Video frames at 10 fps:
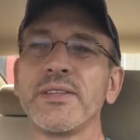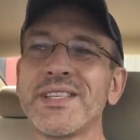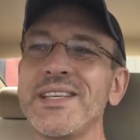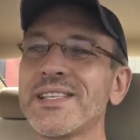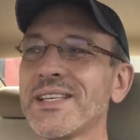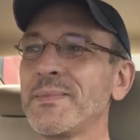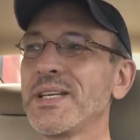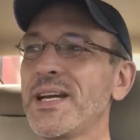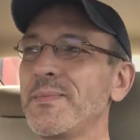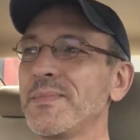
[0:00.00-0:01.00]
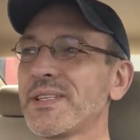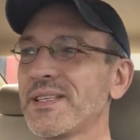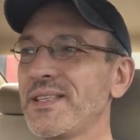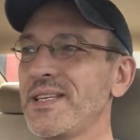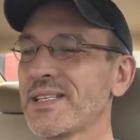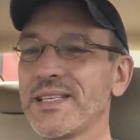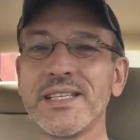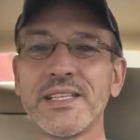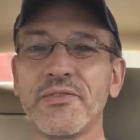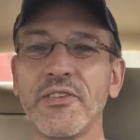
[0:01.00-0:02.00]
you'll see sometimes these
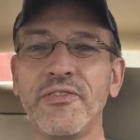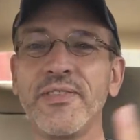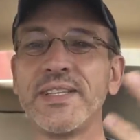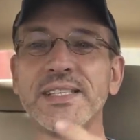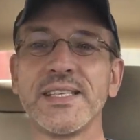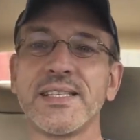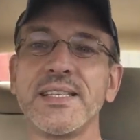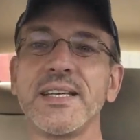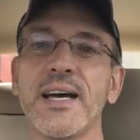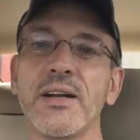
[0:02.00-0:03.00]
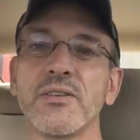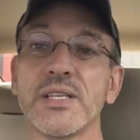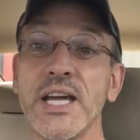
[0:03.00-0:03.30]
listed for $50, $60.